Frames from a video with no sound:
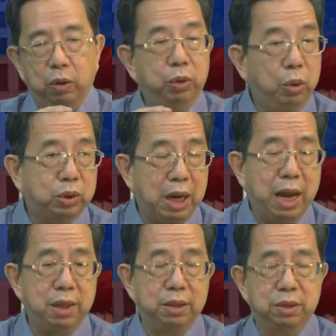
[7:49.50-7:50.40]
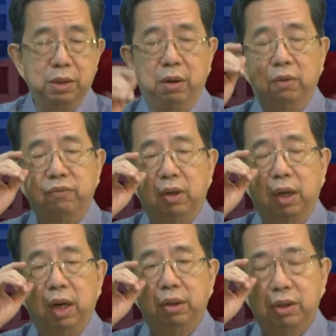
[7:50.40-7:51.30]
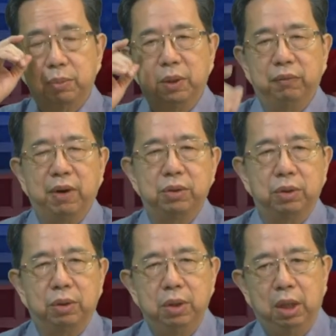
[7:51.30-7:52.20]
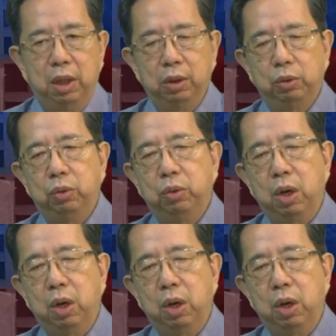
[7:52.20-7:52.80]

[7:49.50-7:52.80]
those lines of Andres Bonifacio to